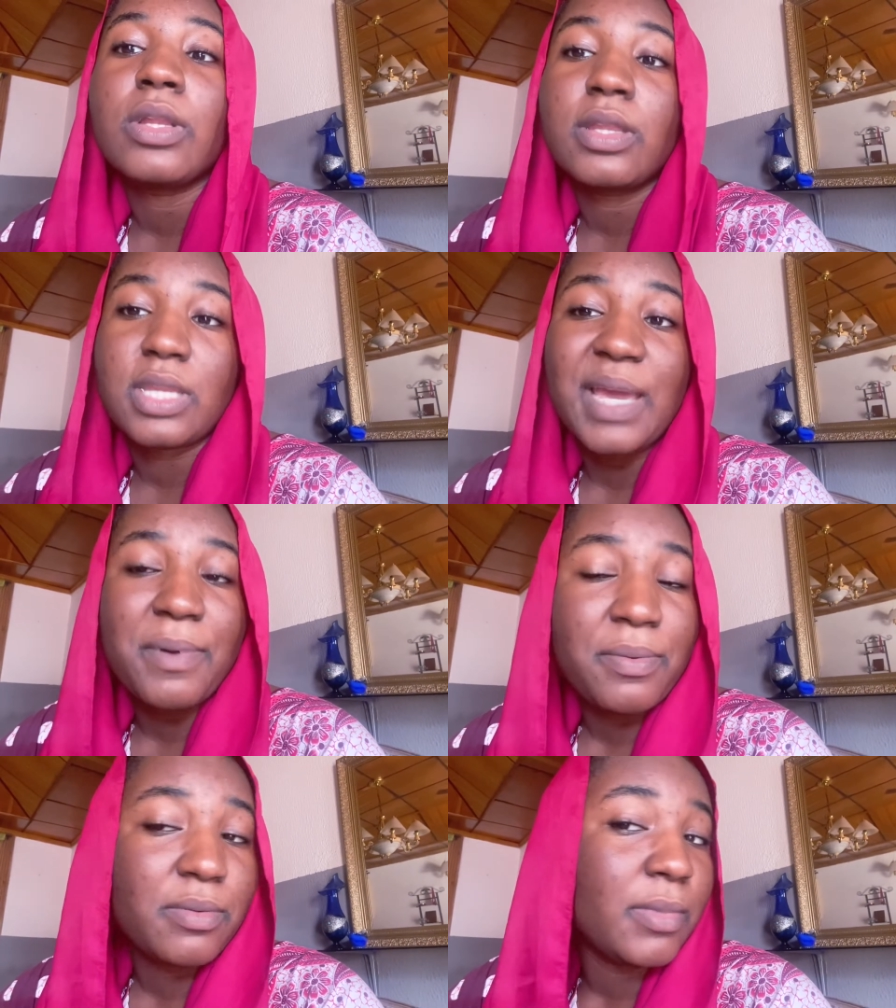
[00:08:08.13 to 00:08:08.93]
the
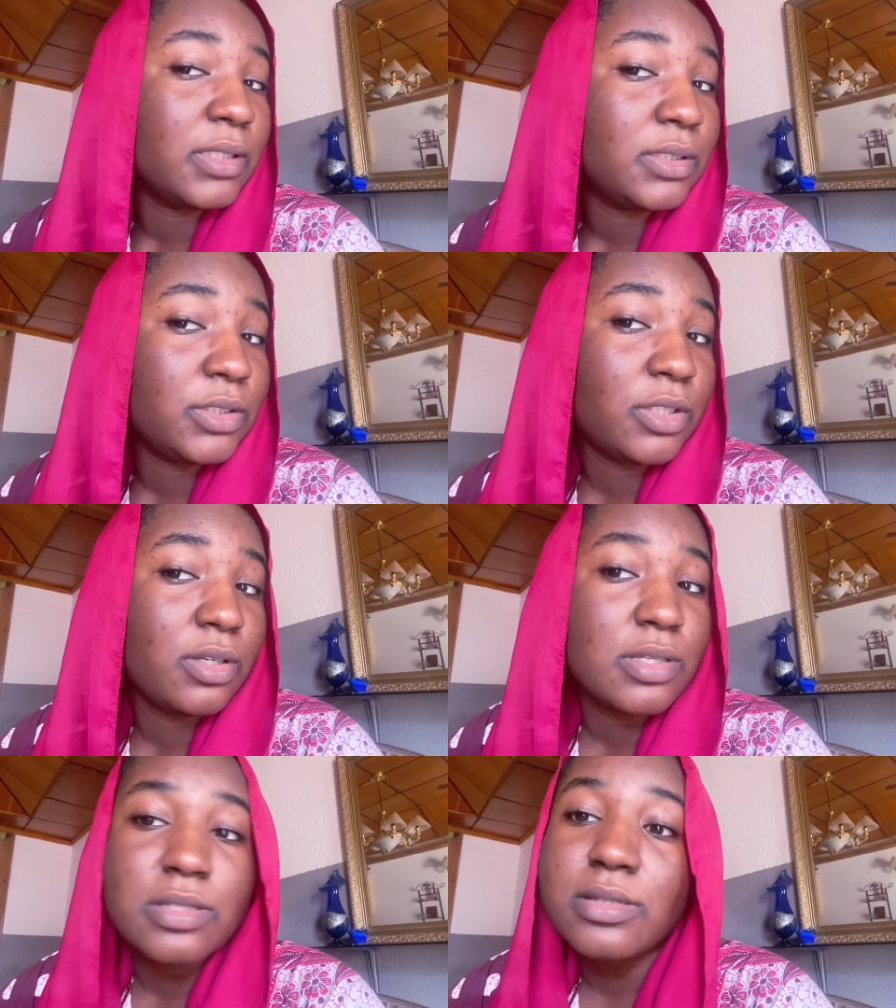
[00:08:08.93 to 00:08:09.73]

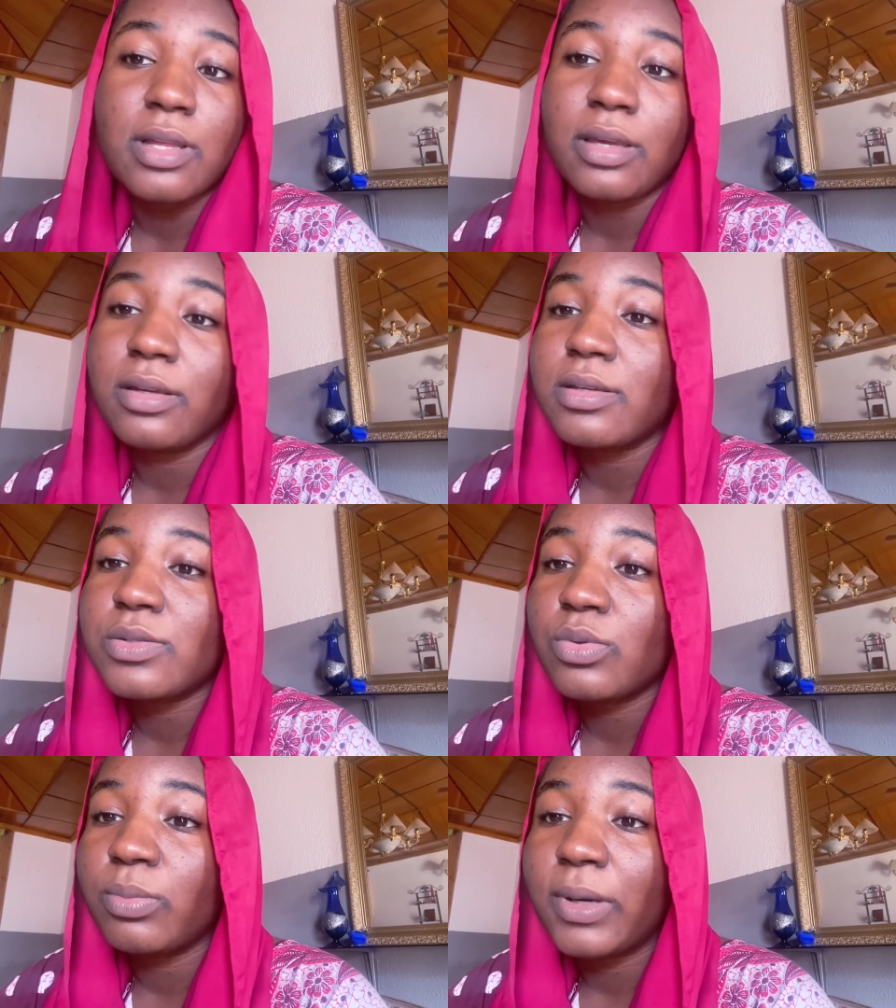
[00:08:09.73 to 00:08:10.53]
hyperpigmentation is like it's
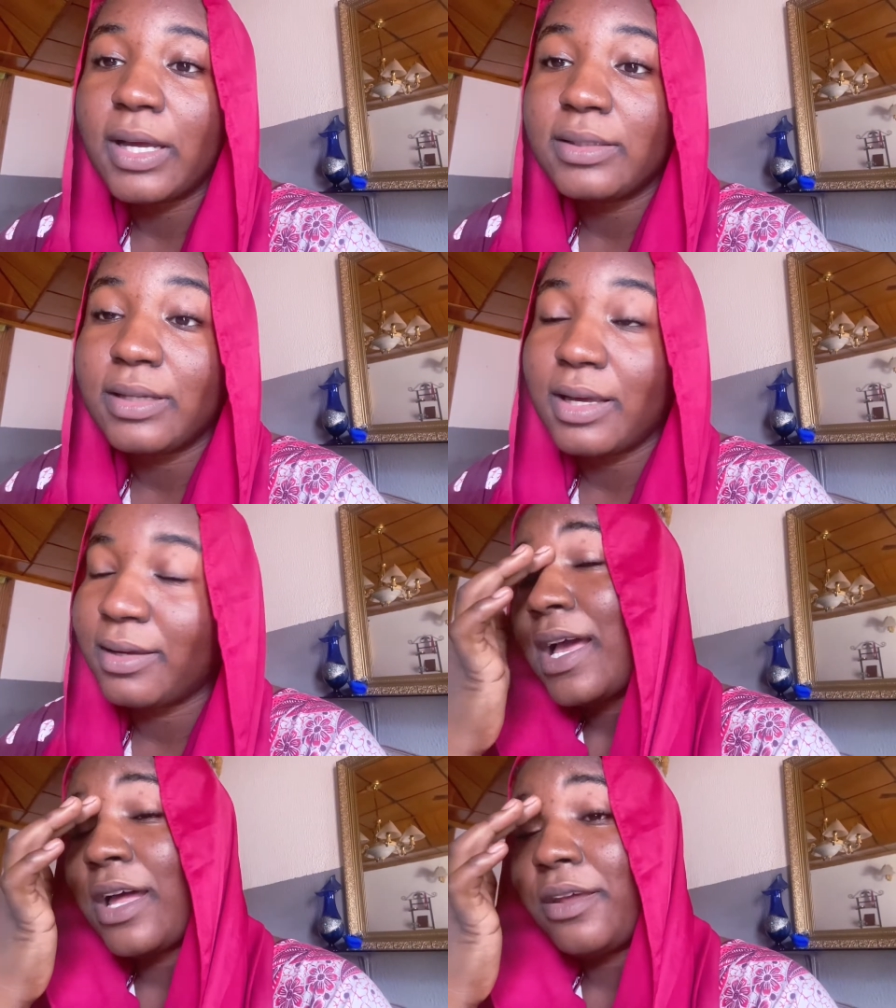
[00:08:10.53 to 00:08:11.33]
so bad like
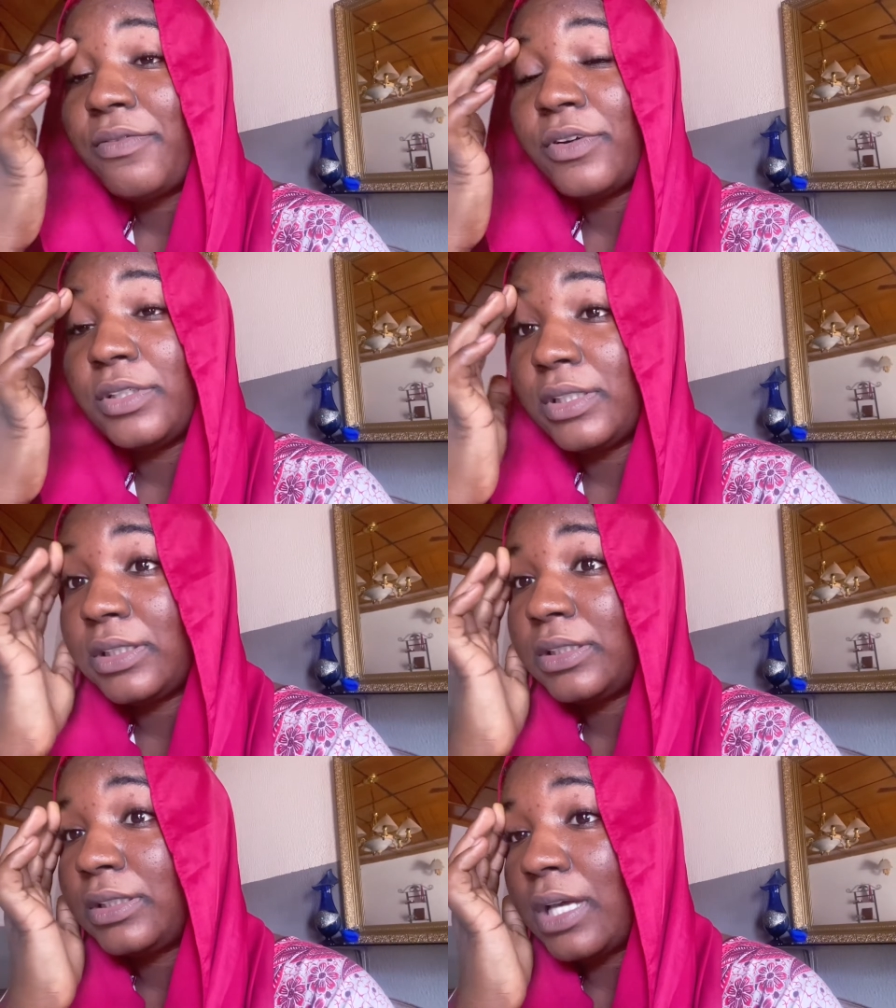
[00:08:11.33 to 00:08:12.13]
i don't even
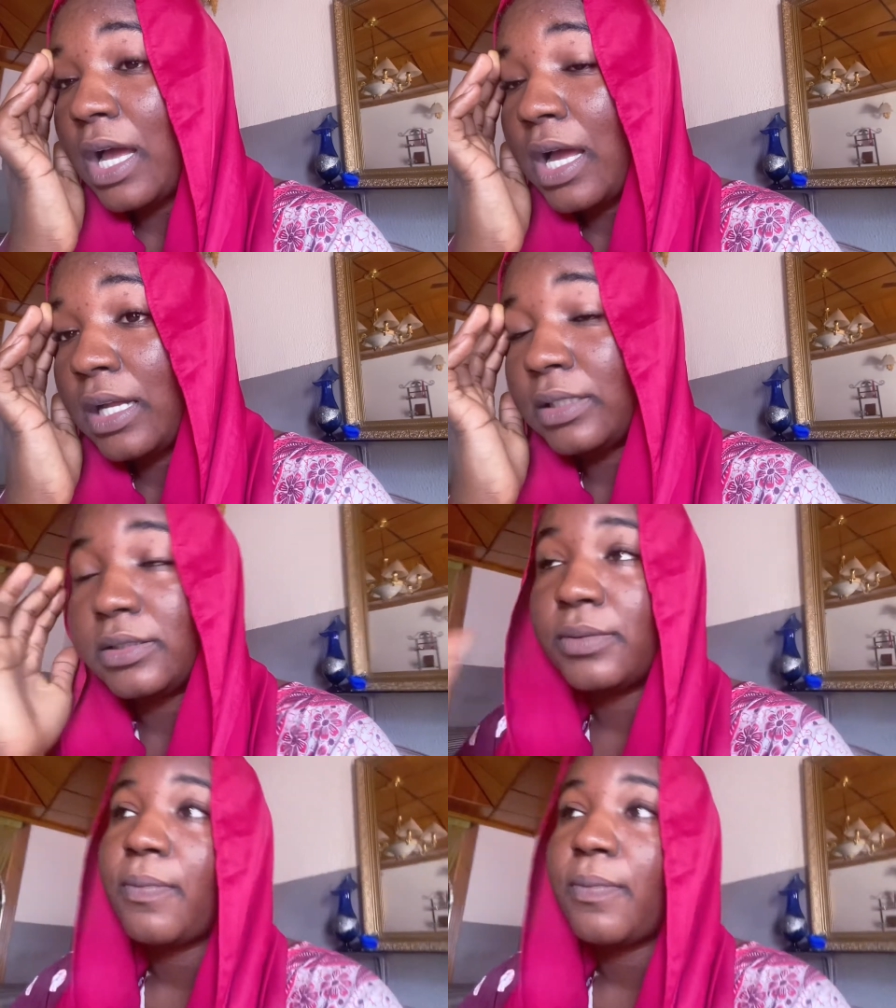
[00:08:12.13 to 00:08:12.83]
understand